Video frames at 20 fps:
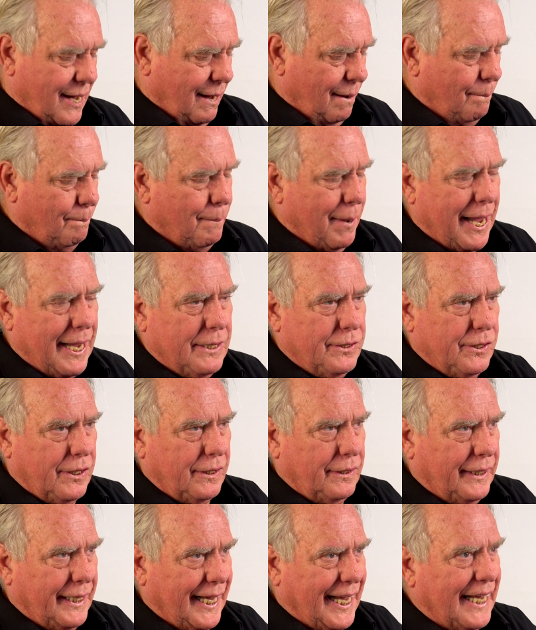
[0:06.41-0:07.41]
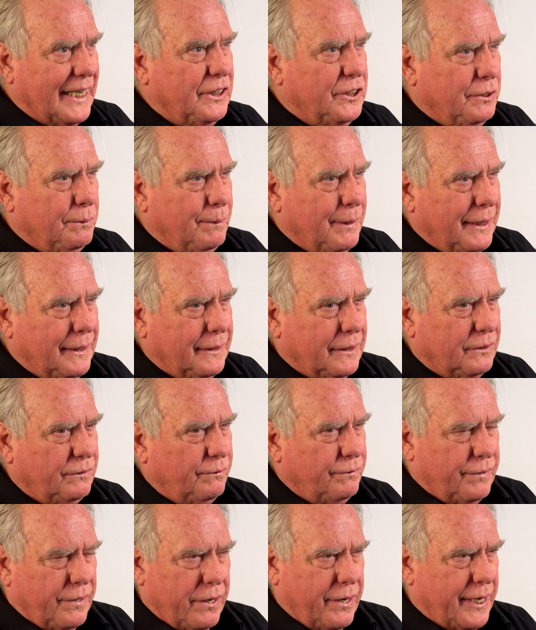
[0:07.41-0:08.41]
amazingly intimate. It's
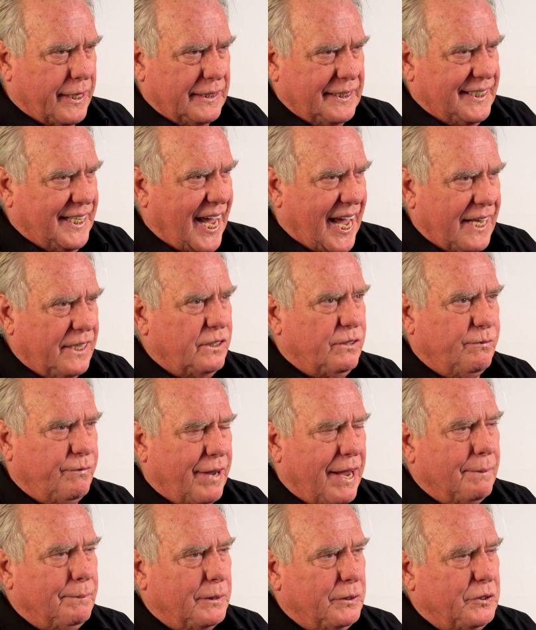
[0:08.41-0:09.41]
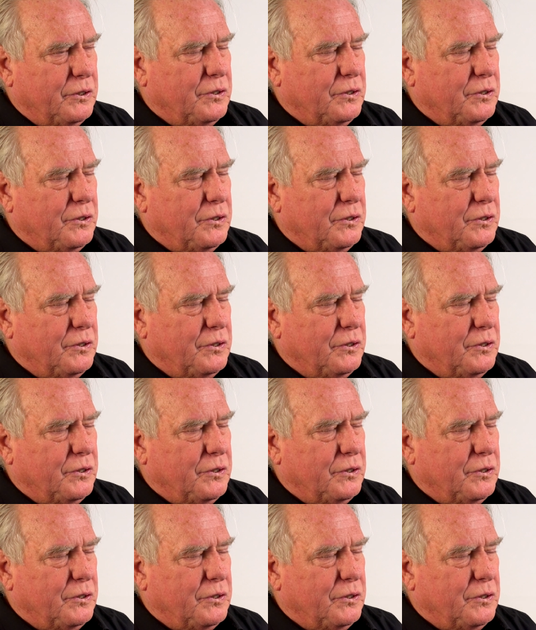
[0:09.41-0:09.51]
a very intense family